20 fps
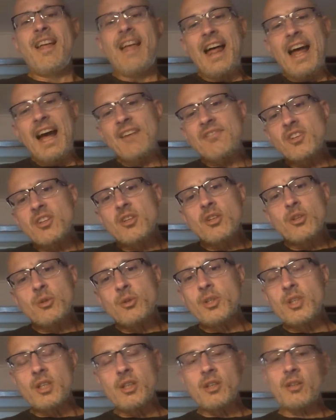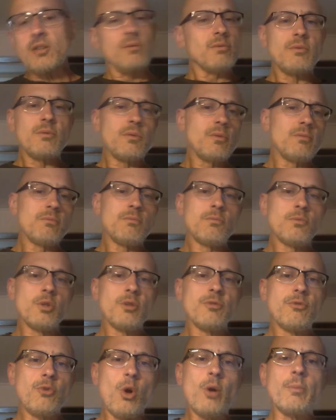After the New Deal,
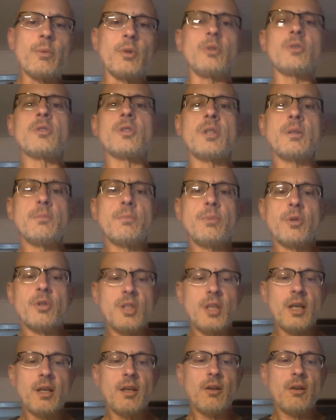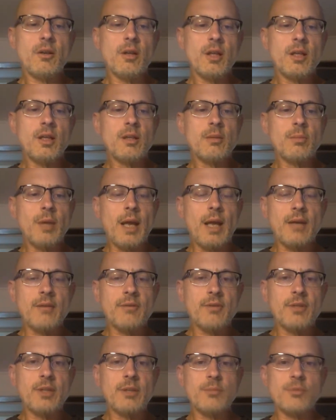reformers, and particularly the Black
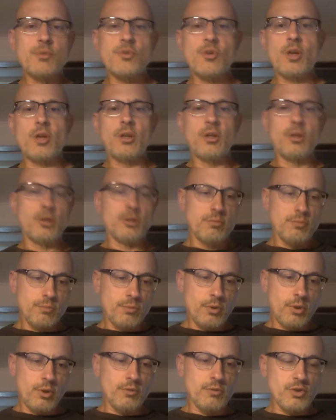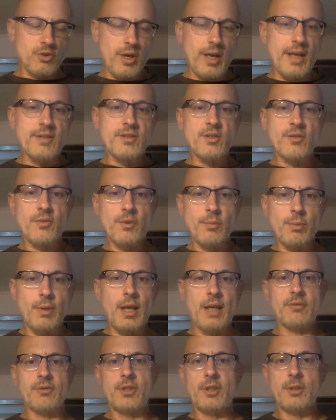freedom struggle or strands of the
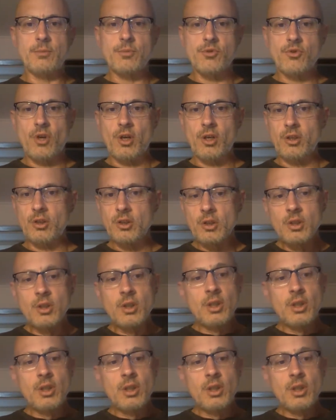Black freedom struggle,